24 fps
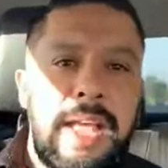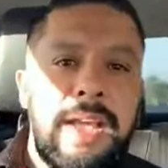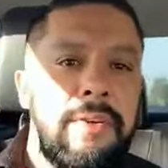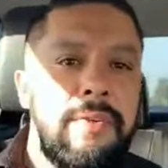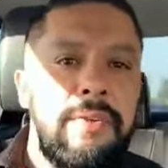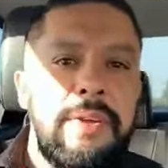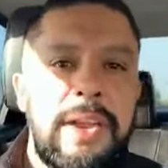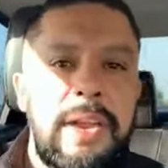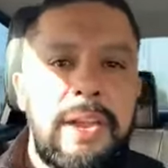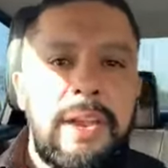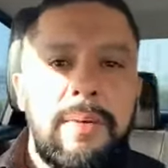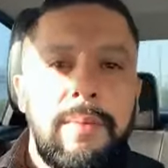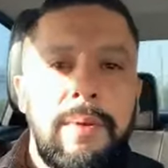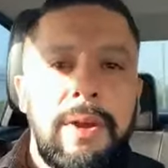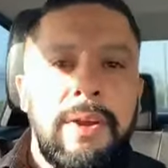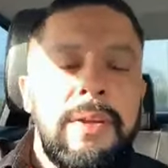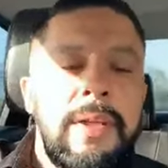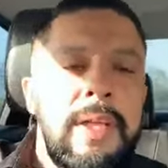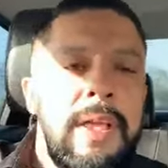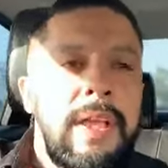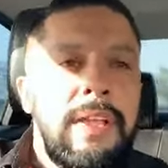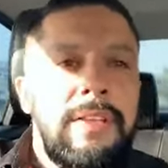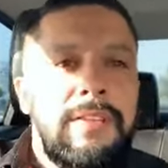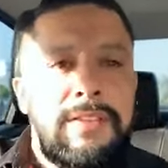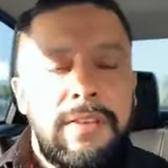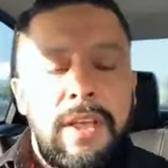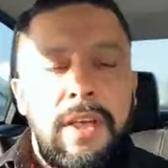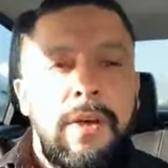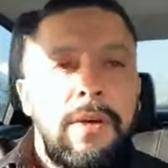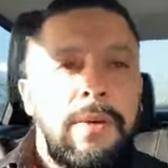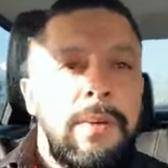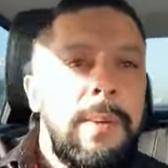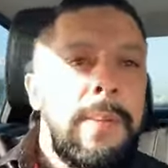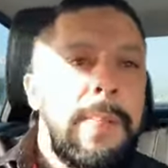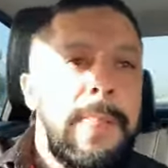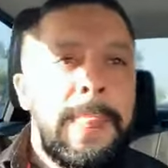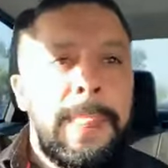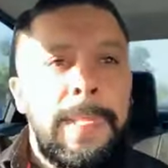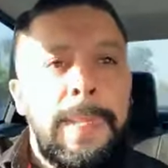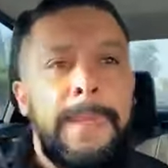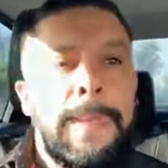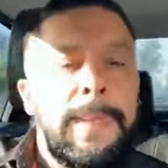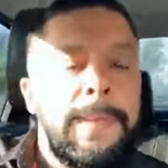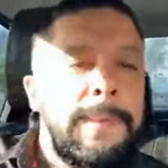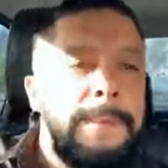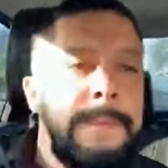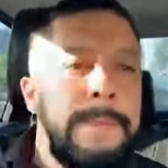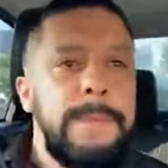it's not going anywhere. So,
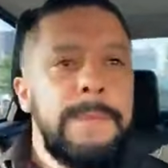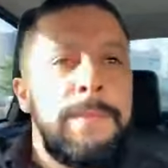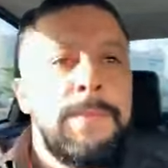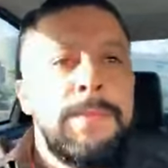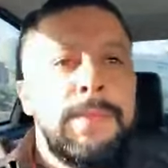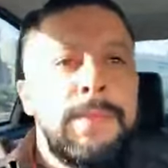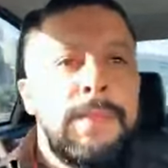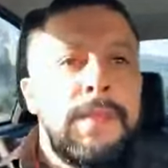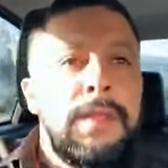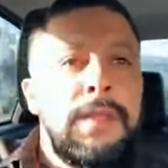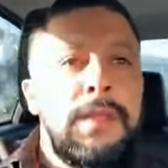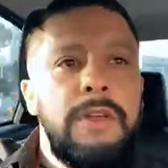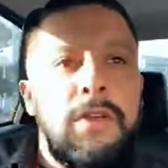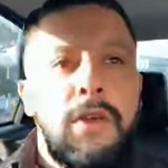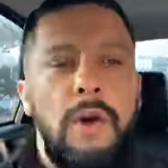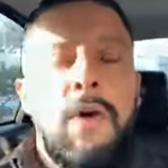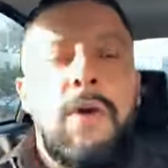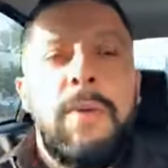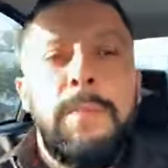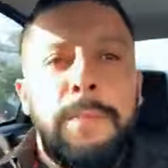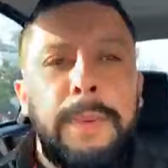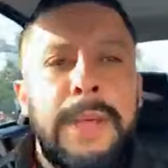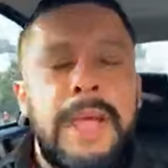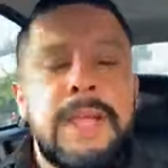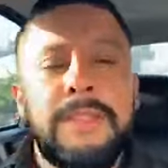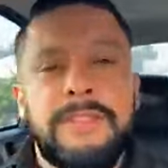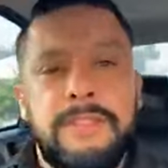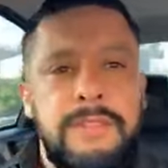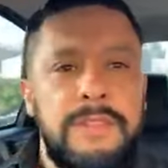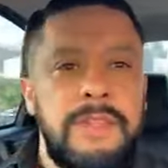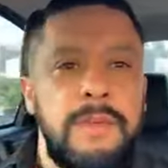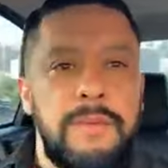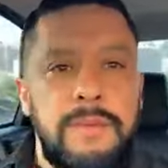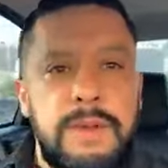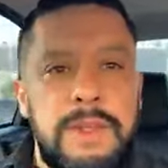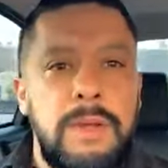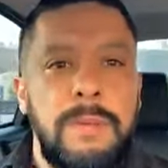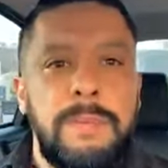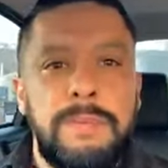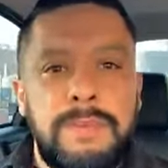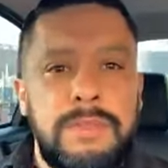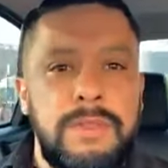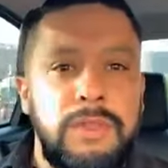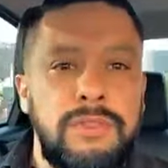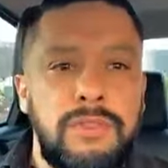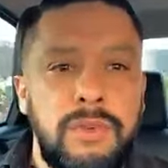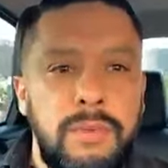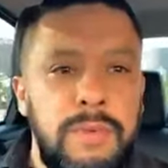going back to the
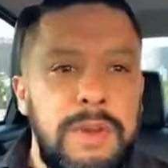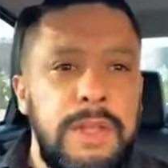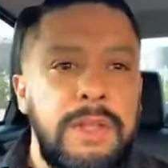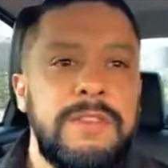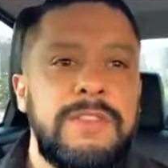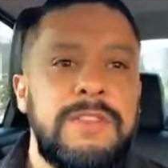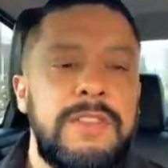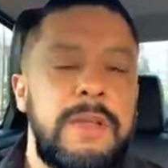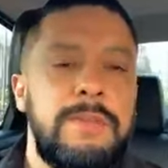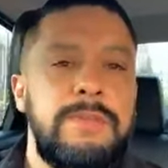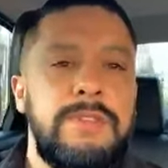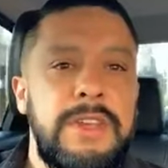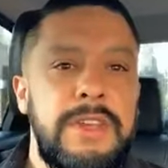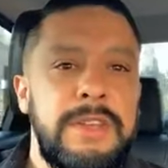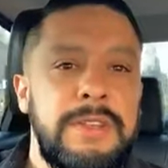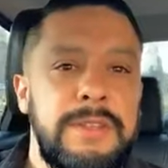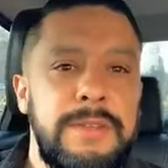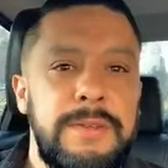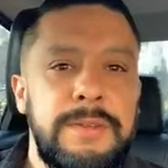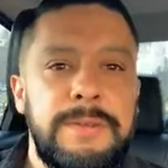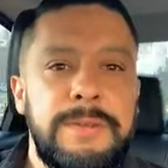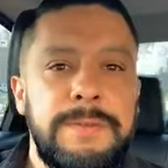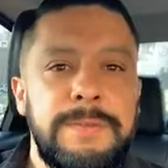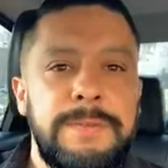real subject.